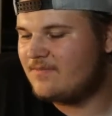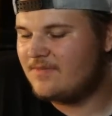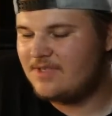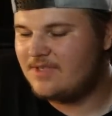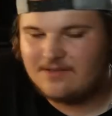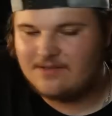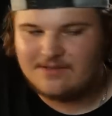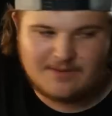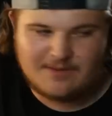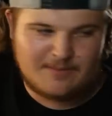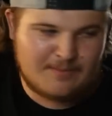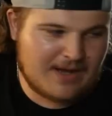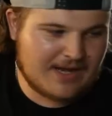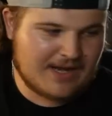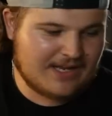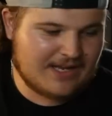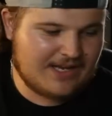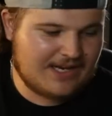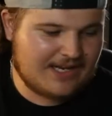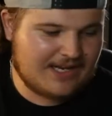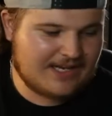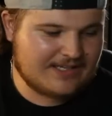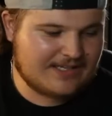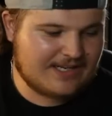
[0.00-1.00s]

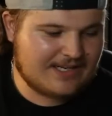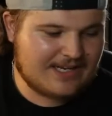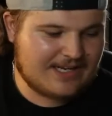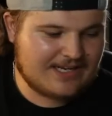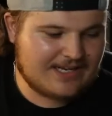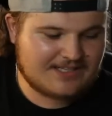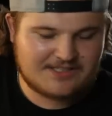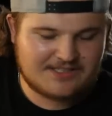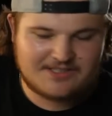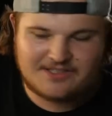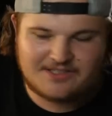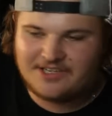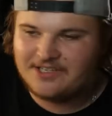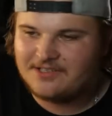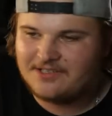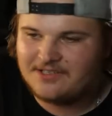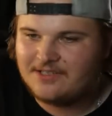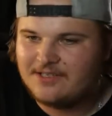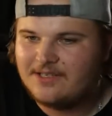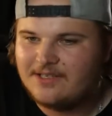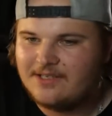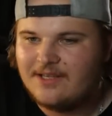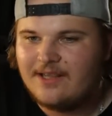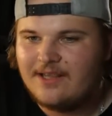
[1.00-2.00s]
Buggyland last year,
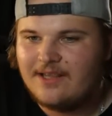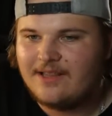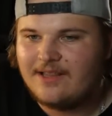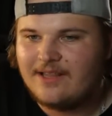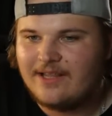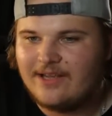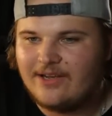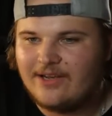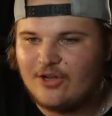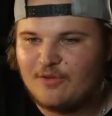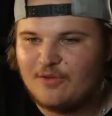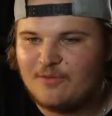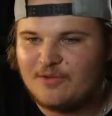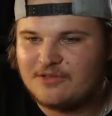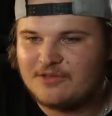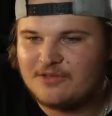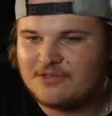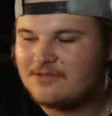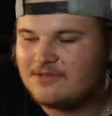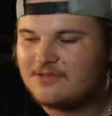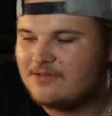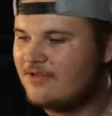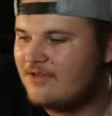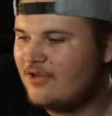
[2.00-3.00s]
they
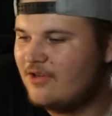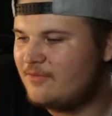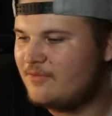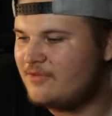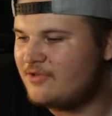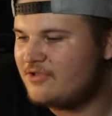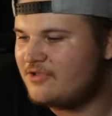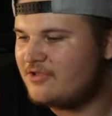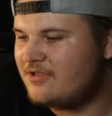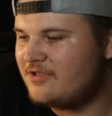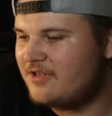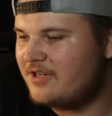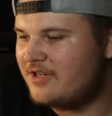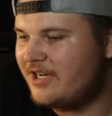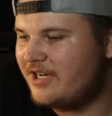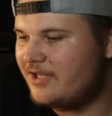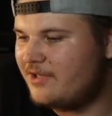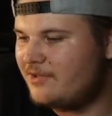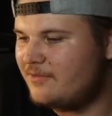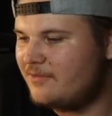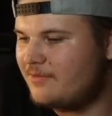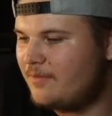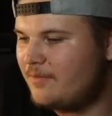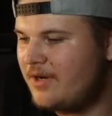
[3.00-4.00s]
almost started
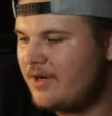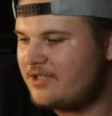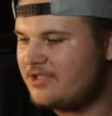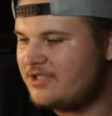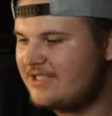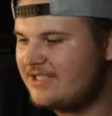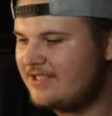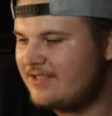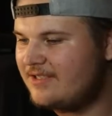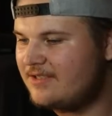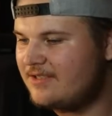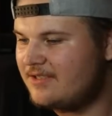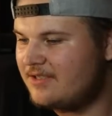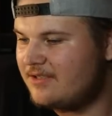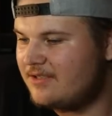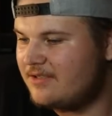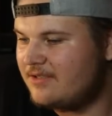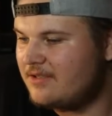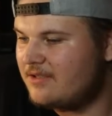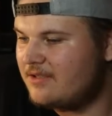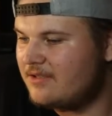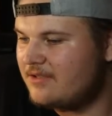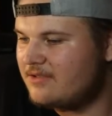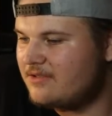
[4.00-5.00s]
to punch each
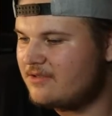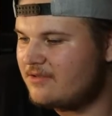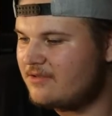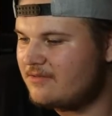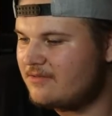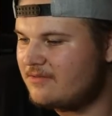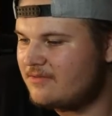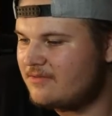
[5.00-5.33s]
other. So